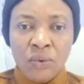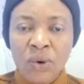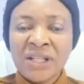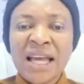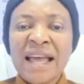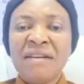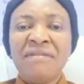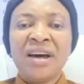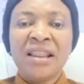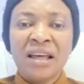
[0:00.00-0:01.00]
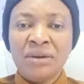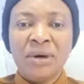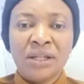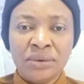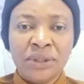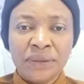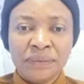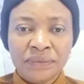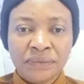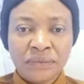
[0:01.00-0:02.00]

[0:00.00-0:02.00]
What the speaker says: whatever that you are doing.